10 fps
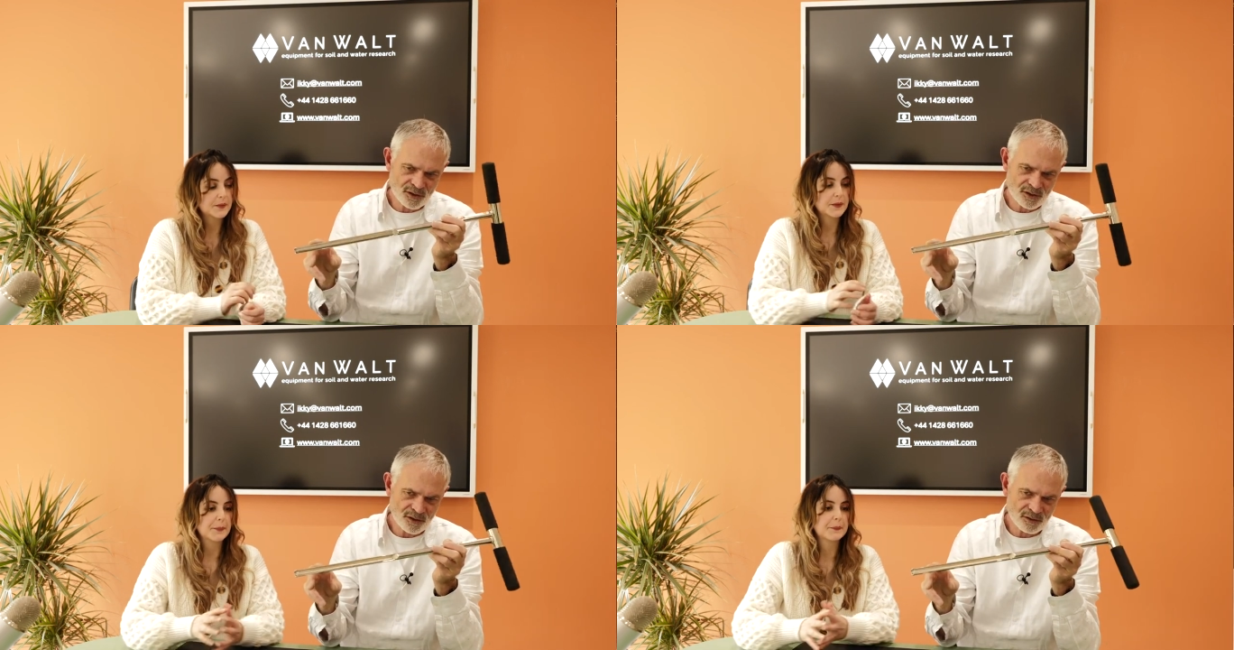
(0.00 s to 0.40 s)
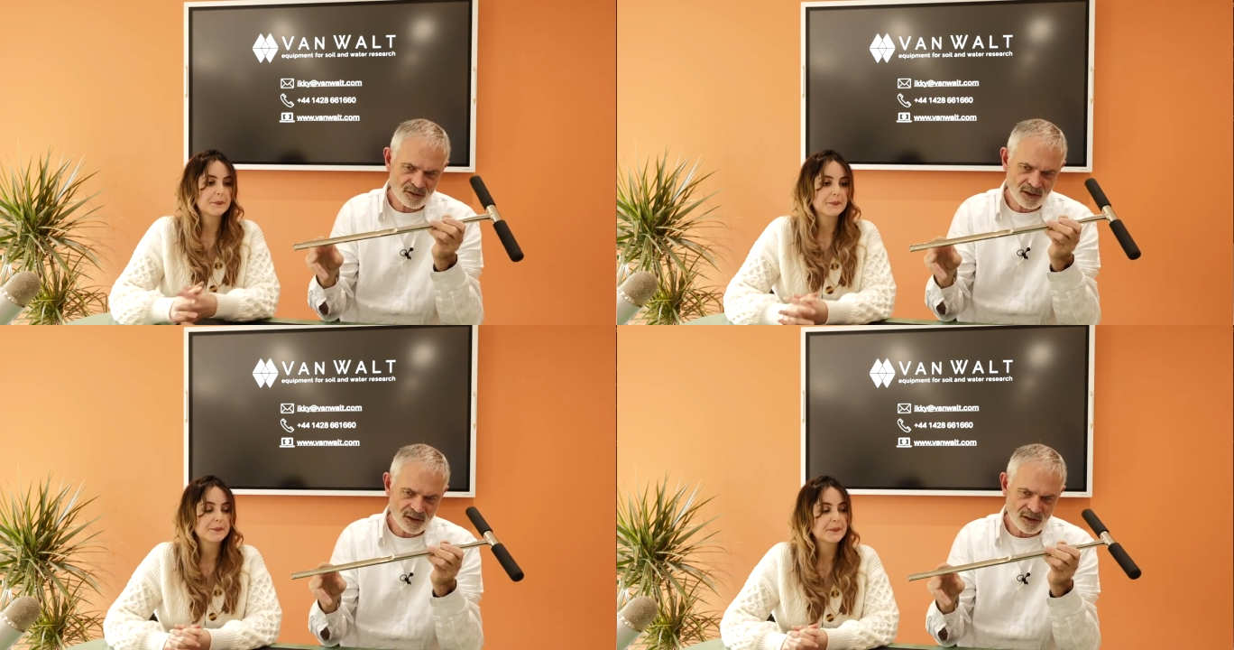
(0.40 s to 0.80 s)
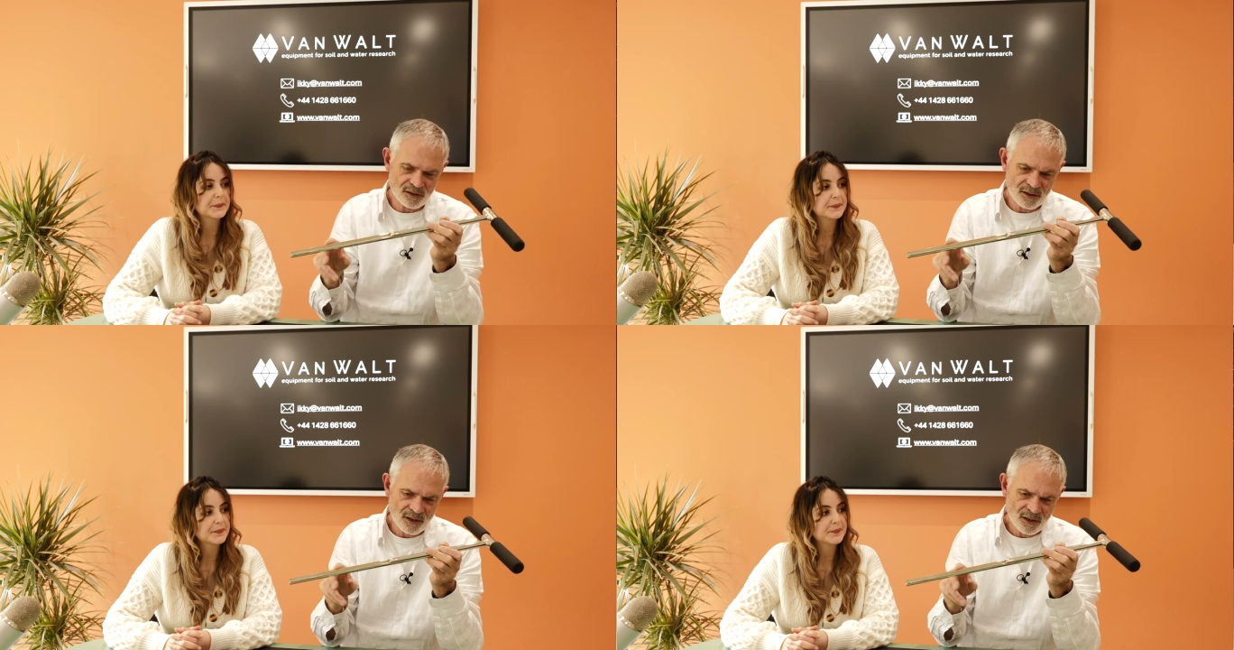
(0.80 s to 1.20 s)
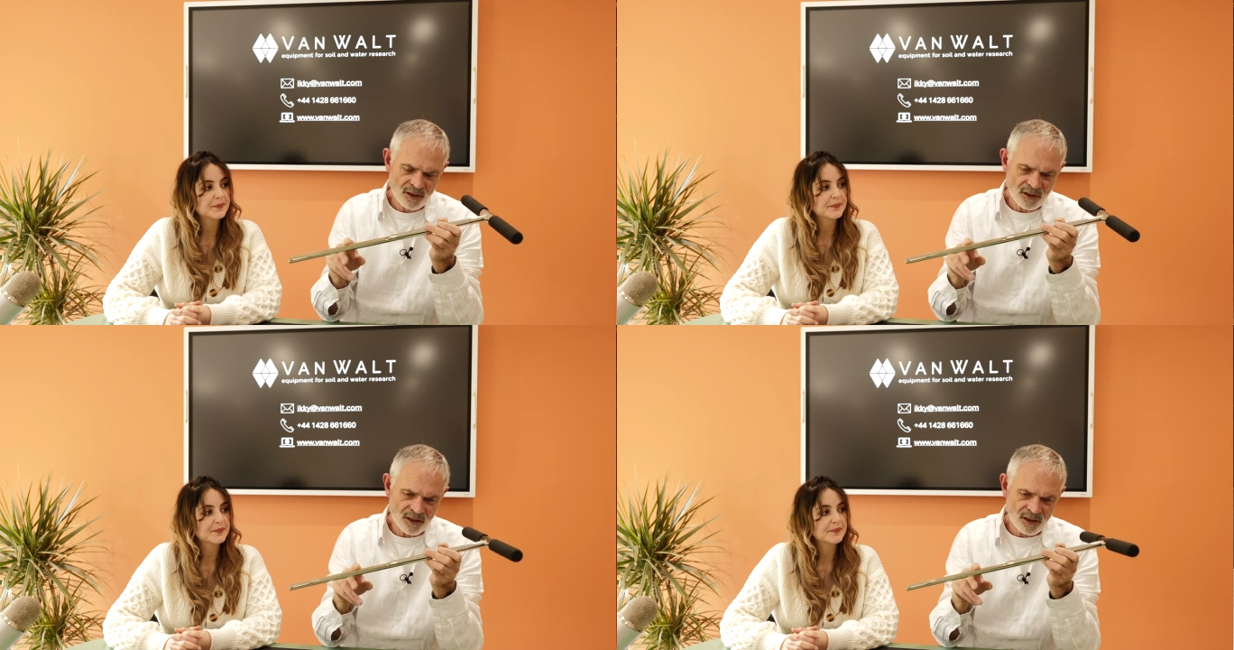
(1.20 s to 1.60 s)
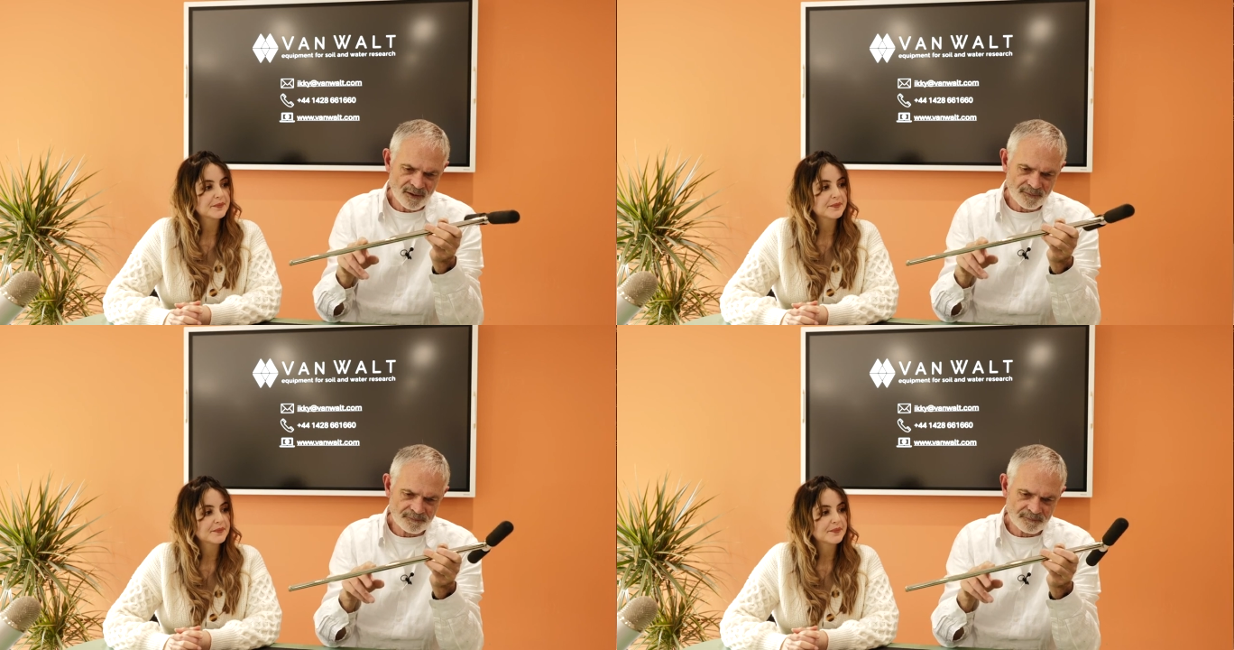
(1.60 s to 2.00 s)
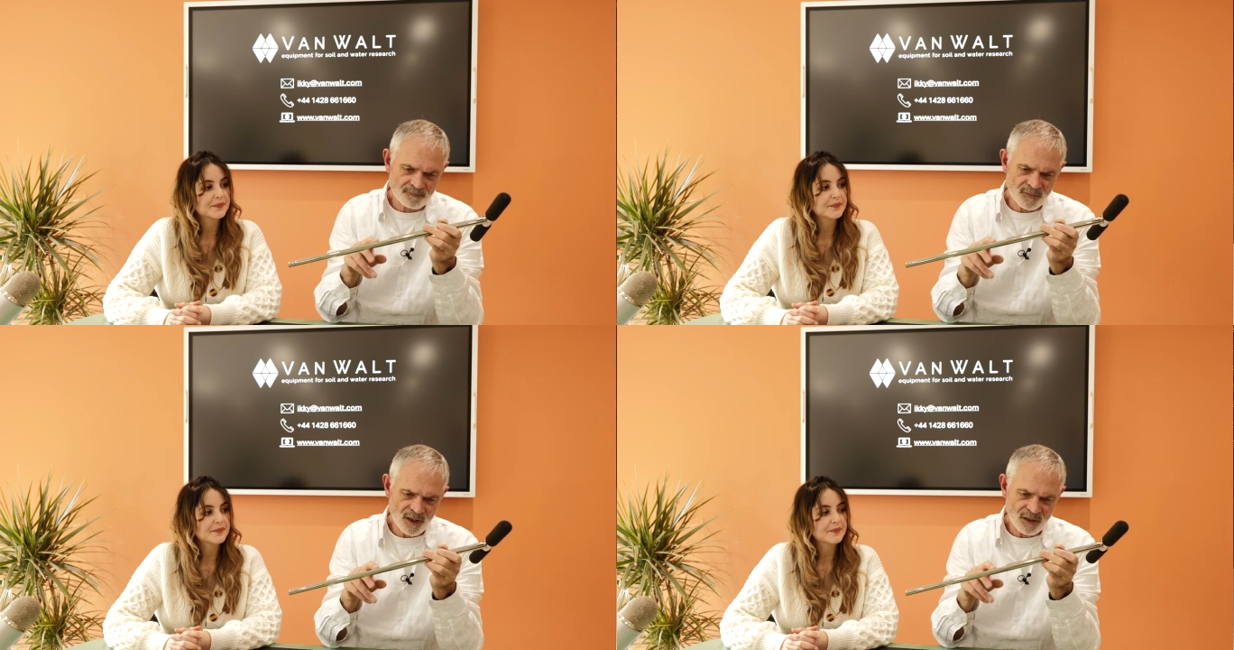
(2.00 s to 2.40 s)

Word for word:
Speaker 1: so um,